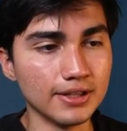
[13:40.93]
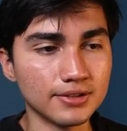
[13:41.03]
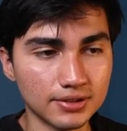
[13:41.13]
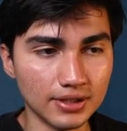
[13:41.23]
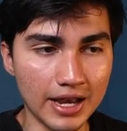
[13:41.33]

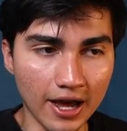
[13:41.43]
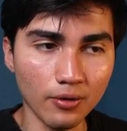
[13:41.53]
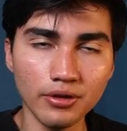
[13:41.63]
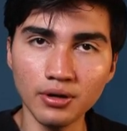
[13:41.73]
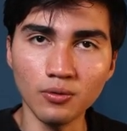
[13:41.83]
is
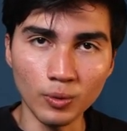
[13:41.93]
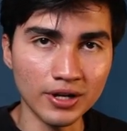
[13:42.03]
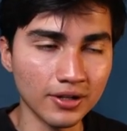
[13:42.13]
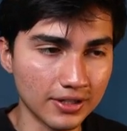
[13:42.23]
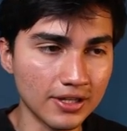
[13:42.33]
now the
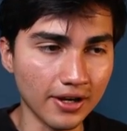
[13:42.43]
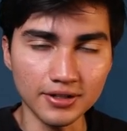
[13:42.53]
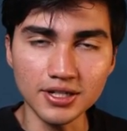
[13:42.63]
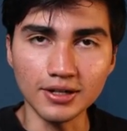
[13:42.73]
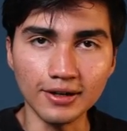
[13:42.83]
winning key
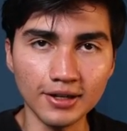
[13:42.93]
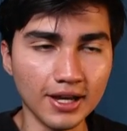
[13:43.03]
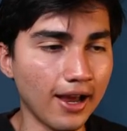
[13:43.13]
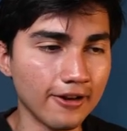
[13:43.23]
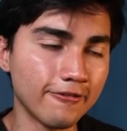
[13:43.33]
idea.
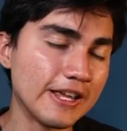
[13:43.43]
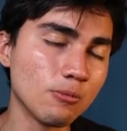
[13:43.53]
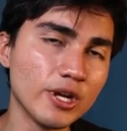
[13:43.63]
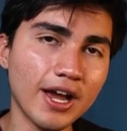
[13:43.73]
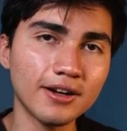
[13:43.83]
And if
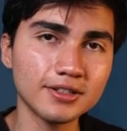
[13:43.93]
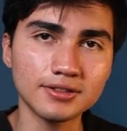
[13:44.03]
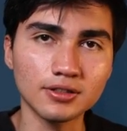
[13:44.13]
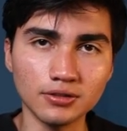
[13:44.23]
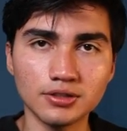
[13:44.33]
we
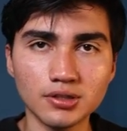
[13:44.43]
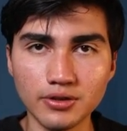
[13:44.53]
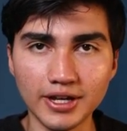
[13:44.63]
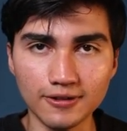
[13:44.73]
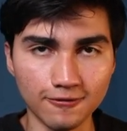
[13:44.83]
hadn't
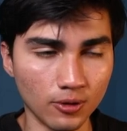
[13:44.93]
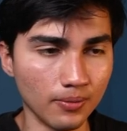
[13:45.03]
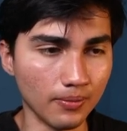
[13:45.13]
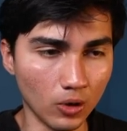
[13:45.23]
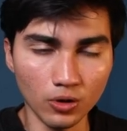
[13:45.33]
considered that
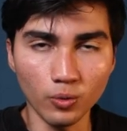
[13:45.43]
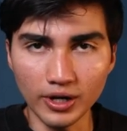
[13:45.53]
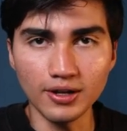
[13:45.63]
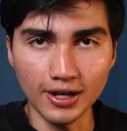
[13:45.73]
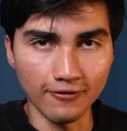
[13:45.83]
from all the
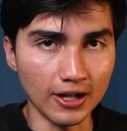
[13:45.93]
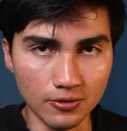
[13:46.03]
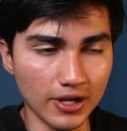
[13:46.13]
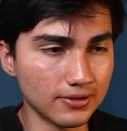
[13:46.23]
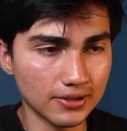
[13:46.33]
way
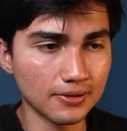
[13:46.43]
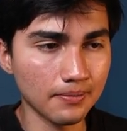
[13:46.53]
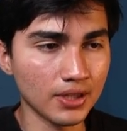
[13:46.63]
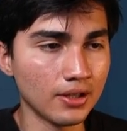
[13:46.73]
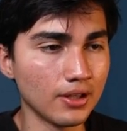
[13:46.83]
evaluating,
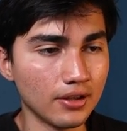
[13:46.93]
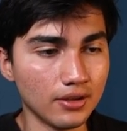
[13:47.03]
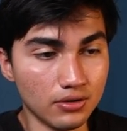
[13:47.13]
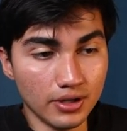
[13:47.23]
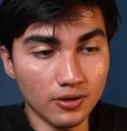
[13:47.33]

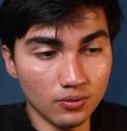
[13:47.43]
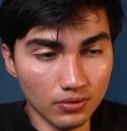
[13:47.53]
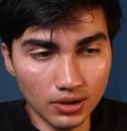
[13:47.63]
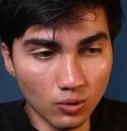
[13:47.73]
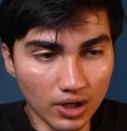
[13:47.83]

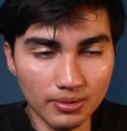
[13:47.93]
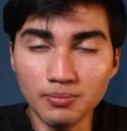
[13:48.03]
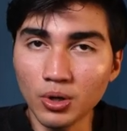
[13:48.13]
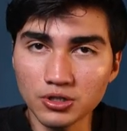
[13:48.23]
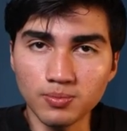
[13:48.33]
then it would have
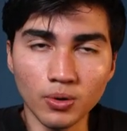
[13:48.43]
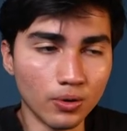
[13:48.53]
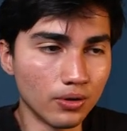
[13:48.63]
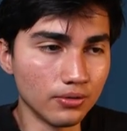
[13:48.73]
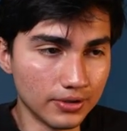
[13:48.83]
been much
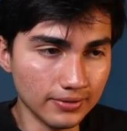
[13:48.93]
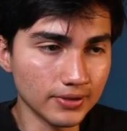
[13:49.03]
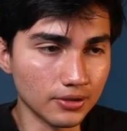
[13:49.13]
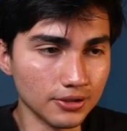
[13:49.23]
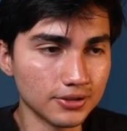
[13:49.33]
more
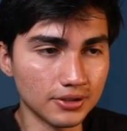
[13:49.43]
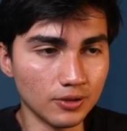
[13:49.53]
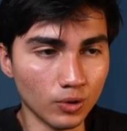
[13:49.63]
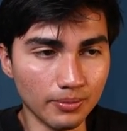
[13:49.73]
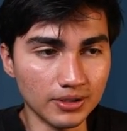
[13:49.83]
difficult.
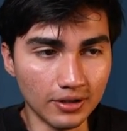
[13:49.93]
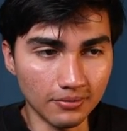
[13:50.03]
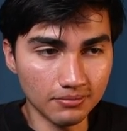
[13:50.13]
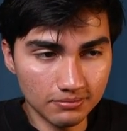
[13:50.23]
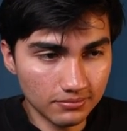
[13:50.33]
It would have been